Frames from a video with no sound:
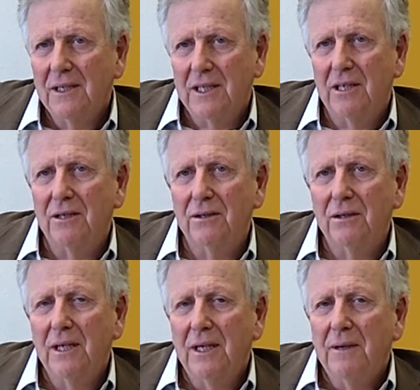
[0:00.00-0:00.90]

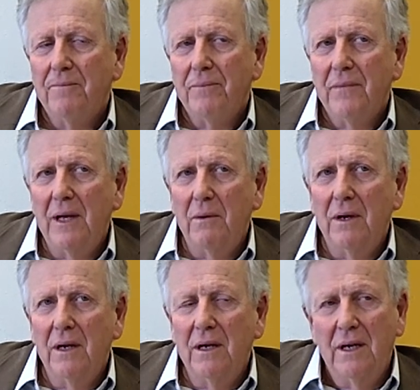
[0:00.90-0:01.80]
So
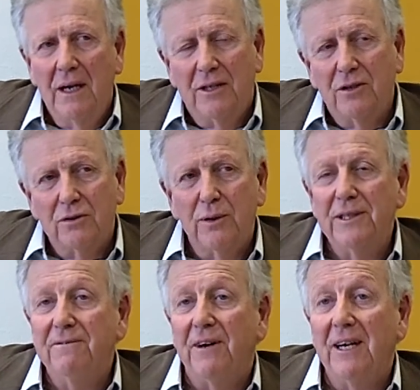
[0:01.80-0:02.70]
it took
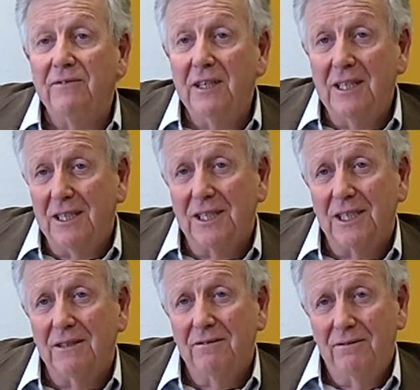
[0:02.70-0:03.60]
25 years,